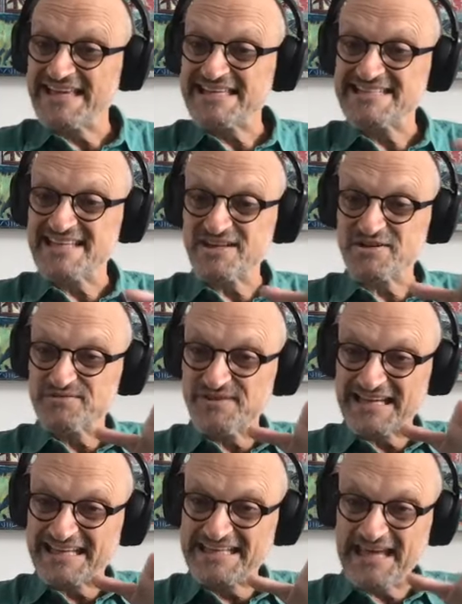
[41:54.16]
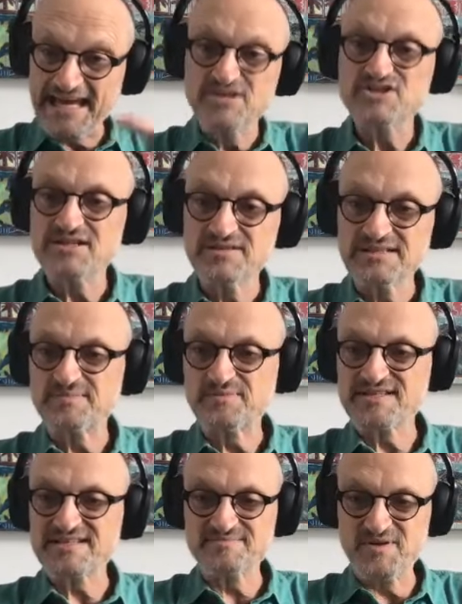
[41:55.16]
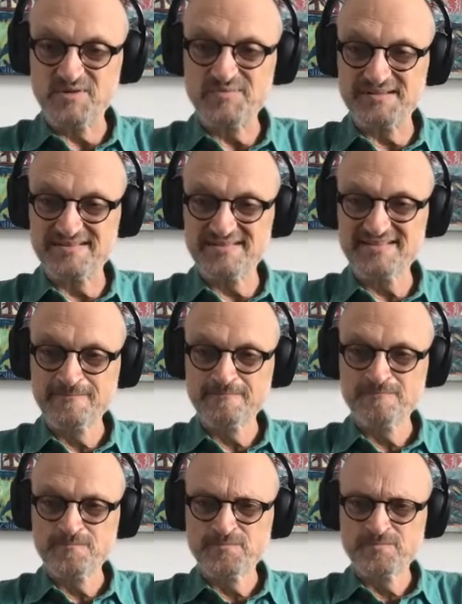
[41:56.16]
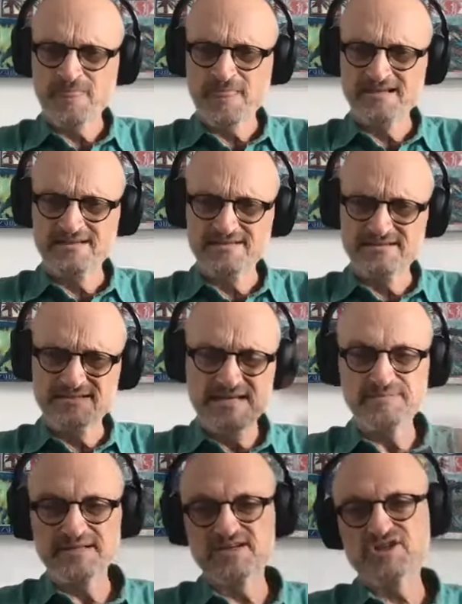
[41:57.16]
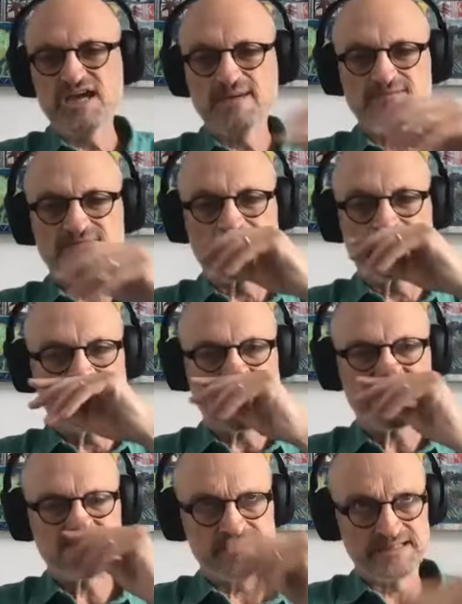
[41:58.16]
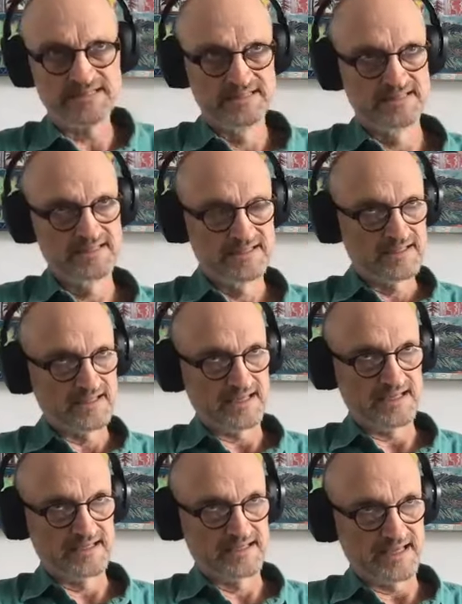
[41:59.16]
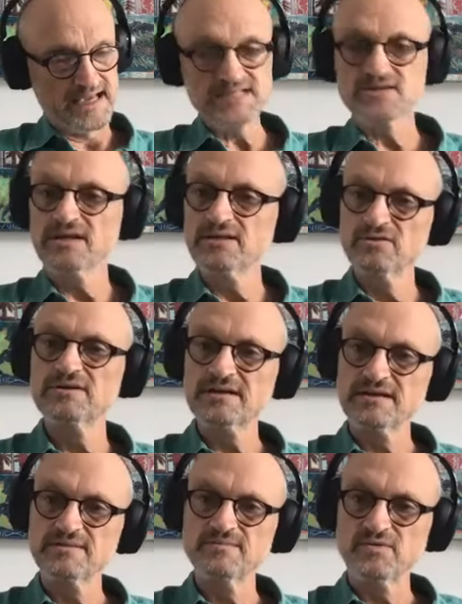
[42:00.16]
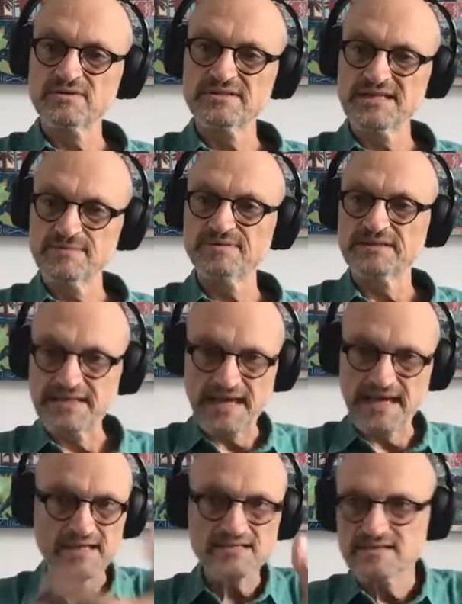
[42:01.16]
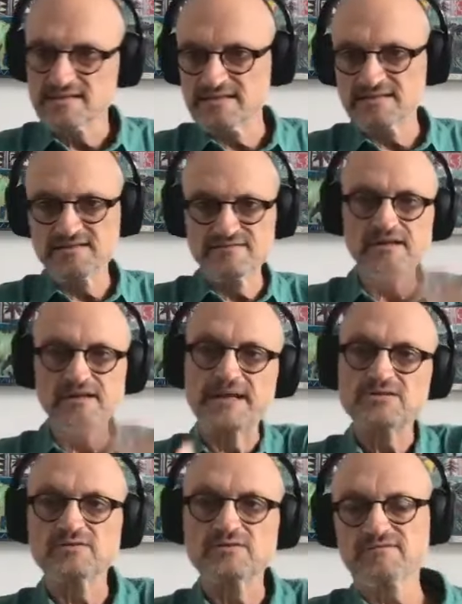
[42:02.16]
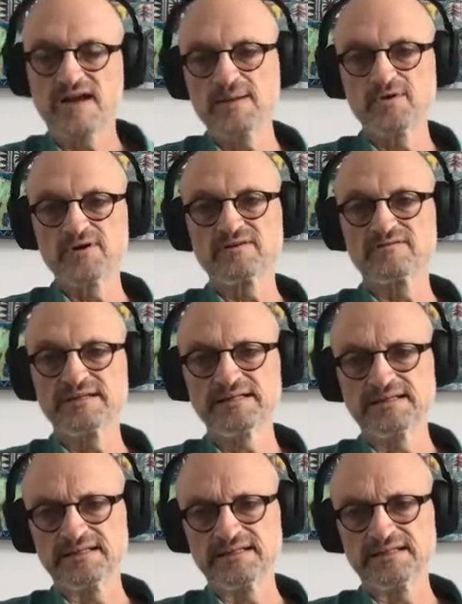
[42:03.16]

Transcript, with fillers: instead of engaging in the present moment. Deeply ashamed of that part of me. And as I look more deeply at the developmental framework of